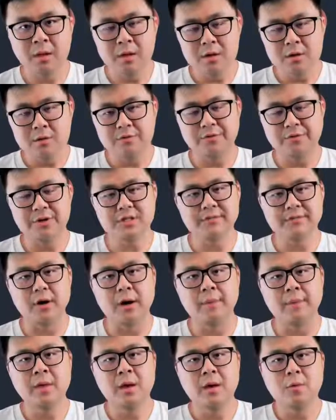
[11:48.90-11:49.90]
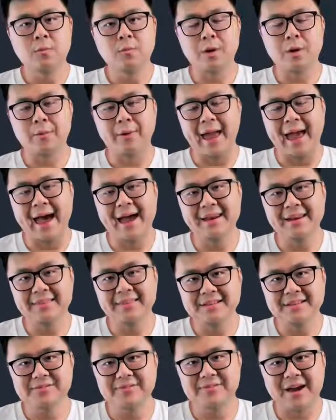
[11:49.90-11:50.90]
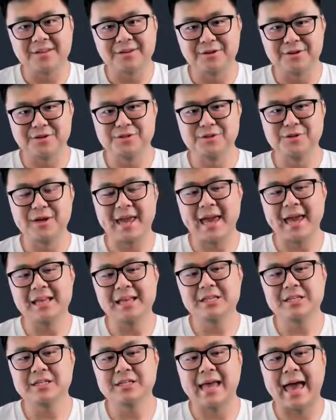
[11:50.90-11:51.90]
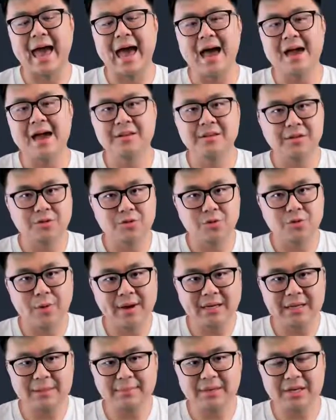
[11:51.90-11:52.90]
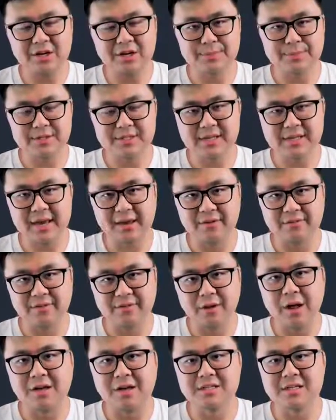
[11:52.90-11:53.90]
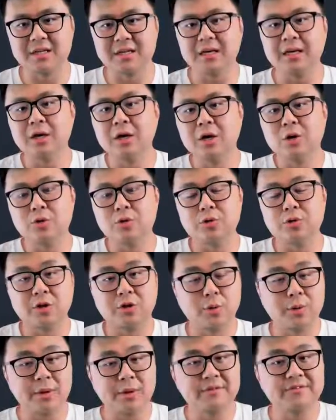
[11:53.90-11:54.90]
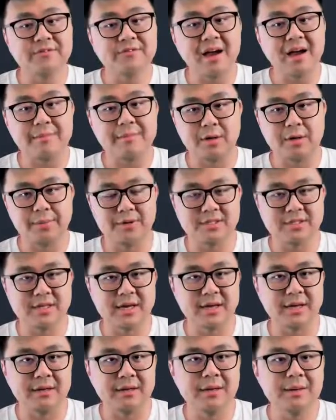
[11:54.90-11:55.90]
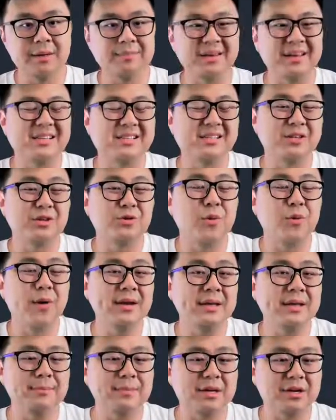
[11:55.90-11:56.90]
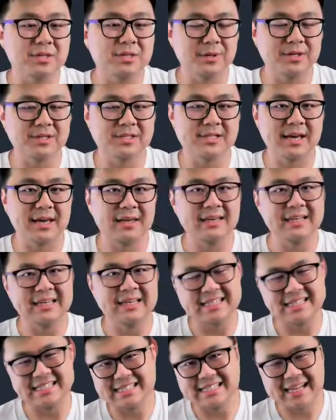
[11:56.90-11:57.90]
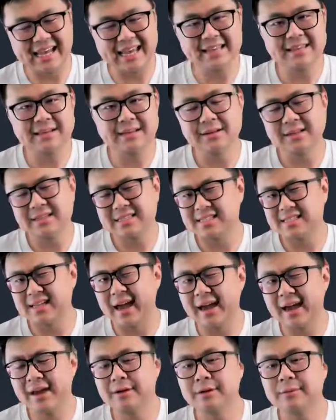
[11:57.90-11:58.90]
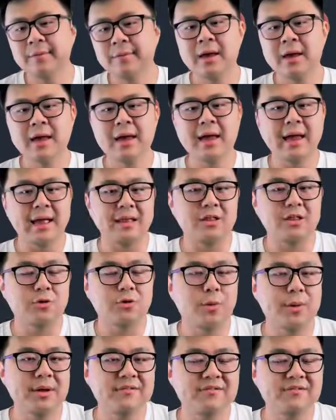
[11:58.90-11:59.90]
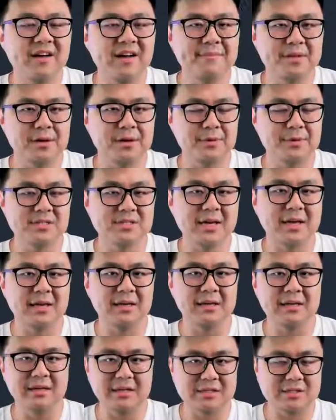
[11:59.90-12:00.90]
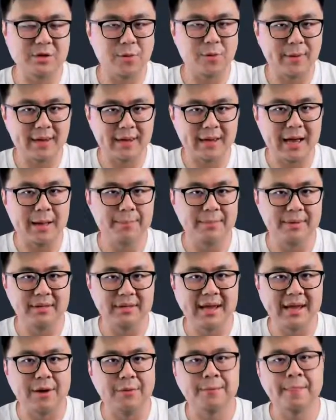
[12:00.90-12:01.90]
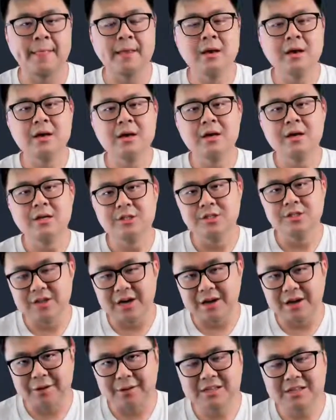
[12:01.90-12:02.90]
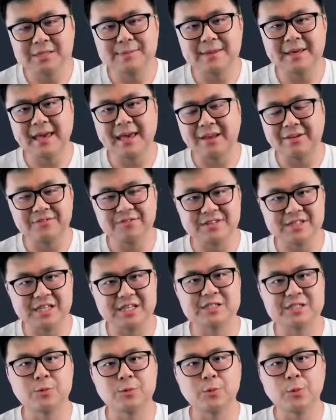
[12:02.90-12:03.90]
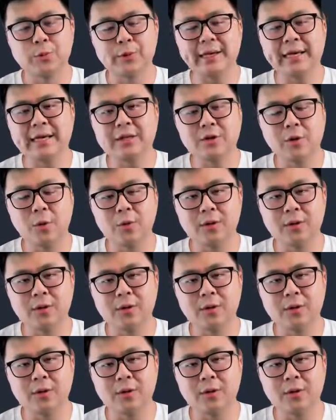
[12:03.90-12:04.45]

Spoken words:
First of all, when we're adding these vectors, you can't just add the 20 meters per second velocity to the 25 meter per second, because the 20 meters per second is slanted, it's diagonal, and the 25 meter per second is going up and down. Generally speaking in physics, we don't